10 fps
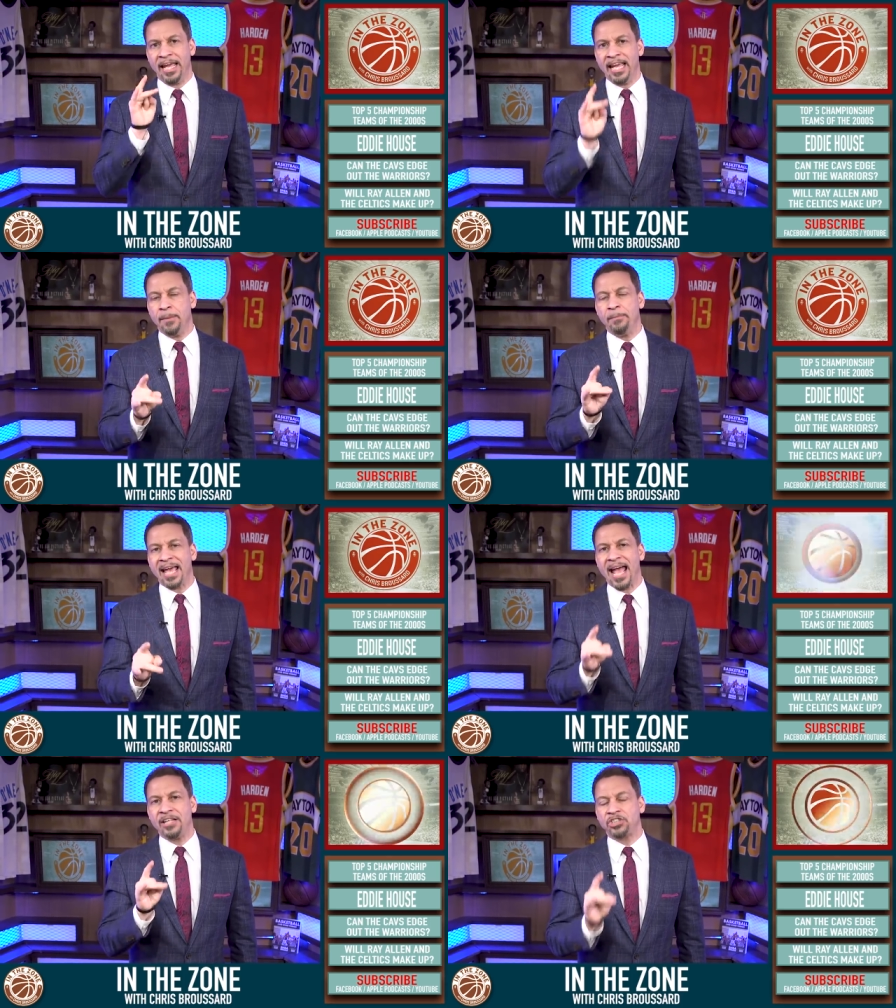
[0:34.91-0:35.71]

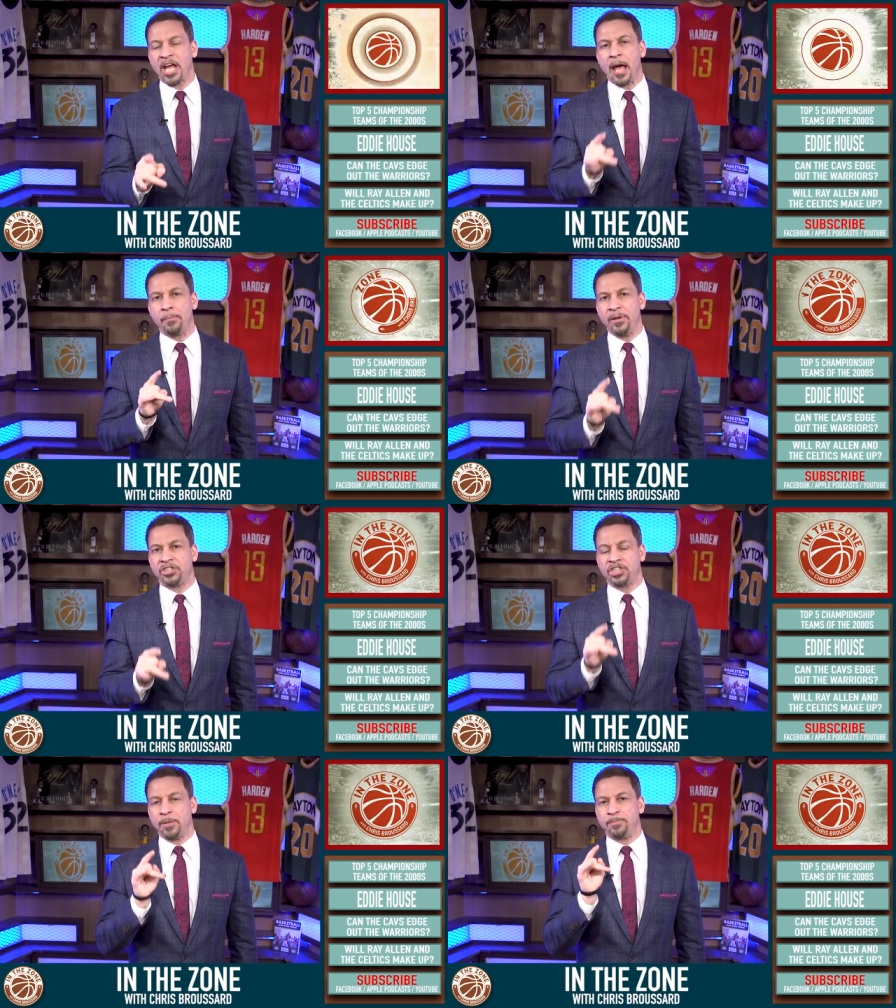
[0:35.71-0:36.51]
NBA
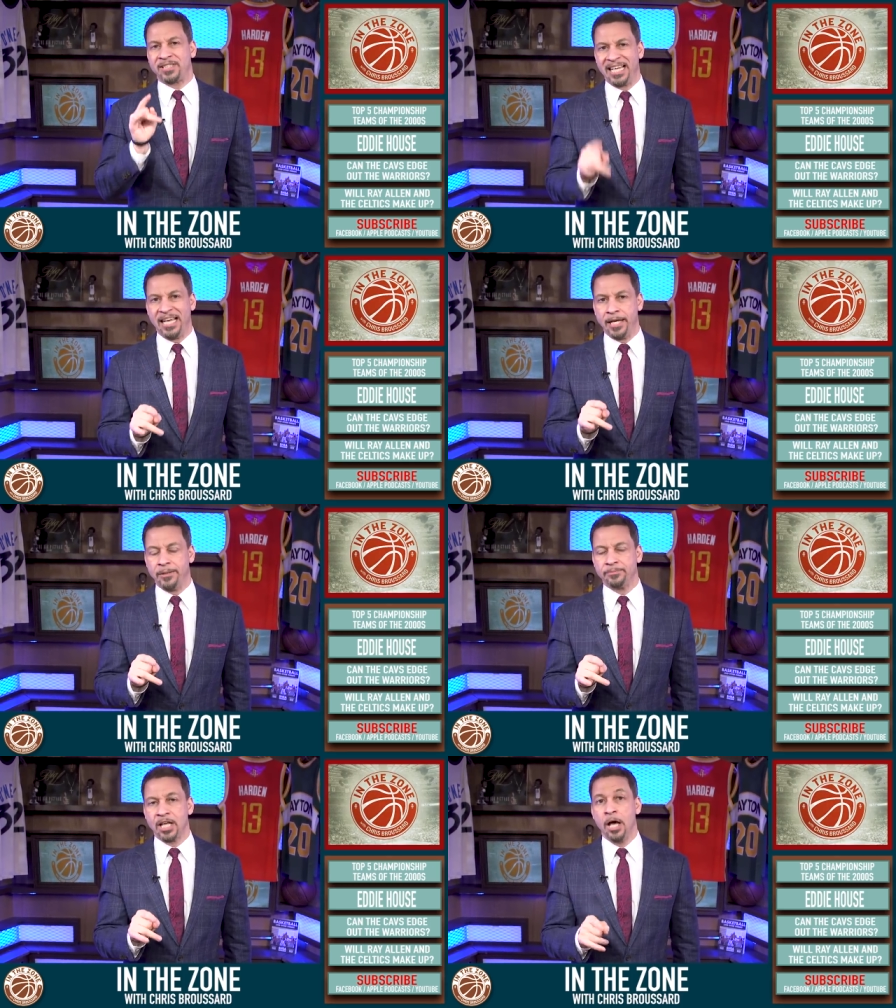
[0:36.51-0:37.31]
championship
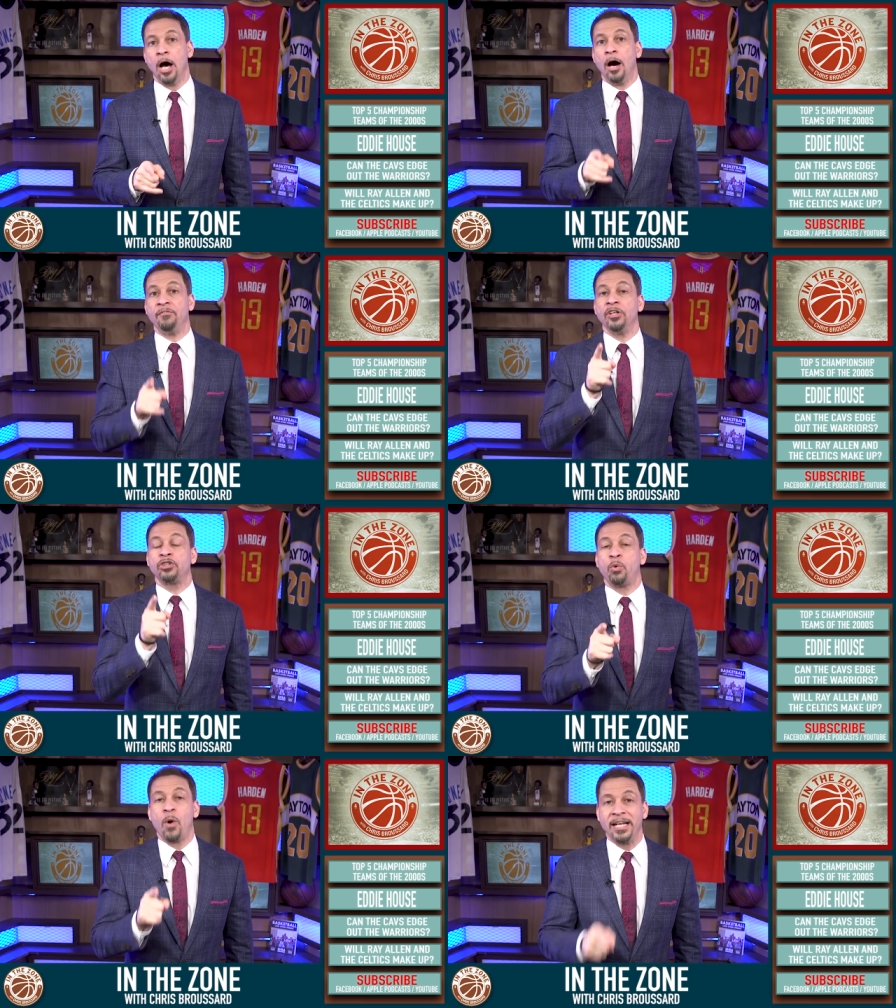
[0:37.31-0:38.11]
teams of the
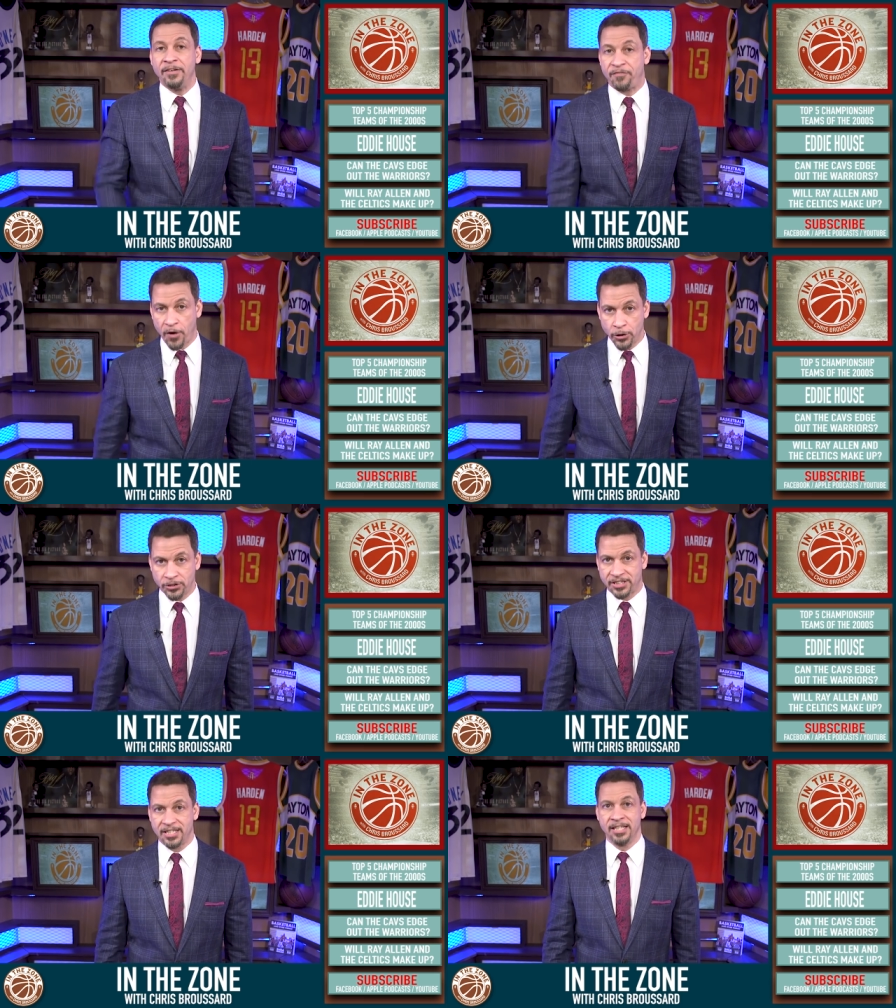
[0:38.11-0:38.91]

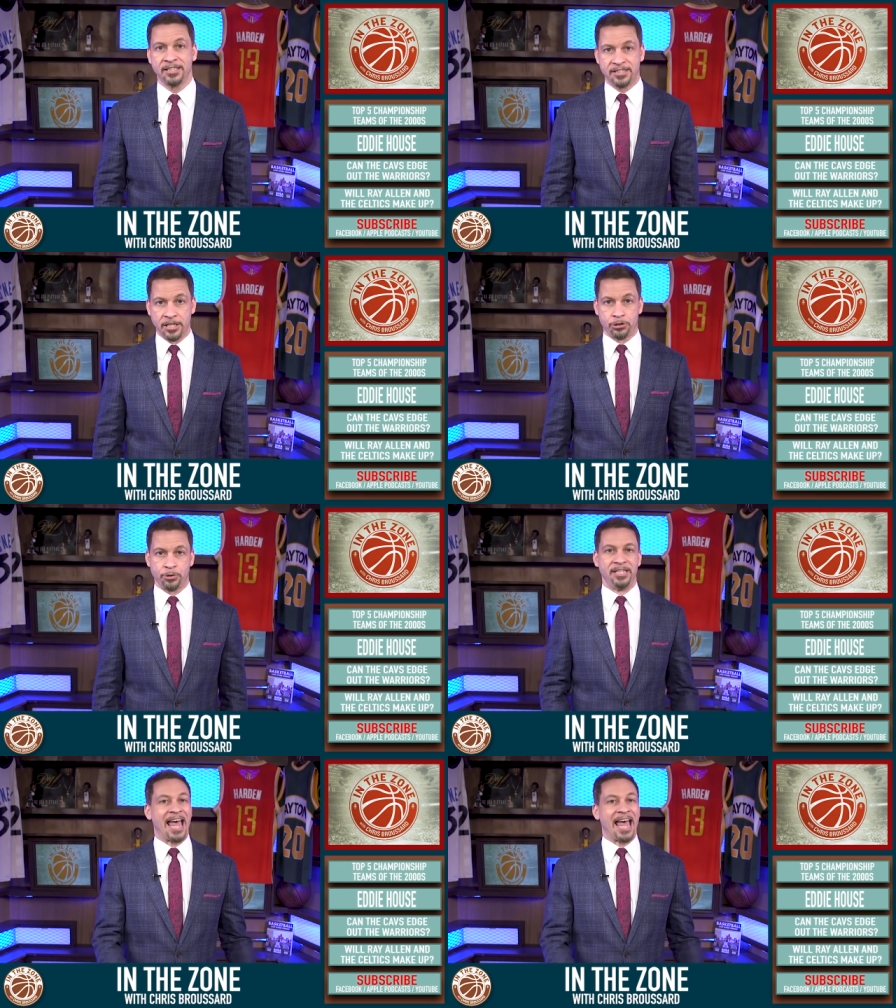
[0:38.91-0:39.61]
21st century?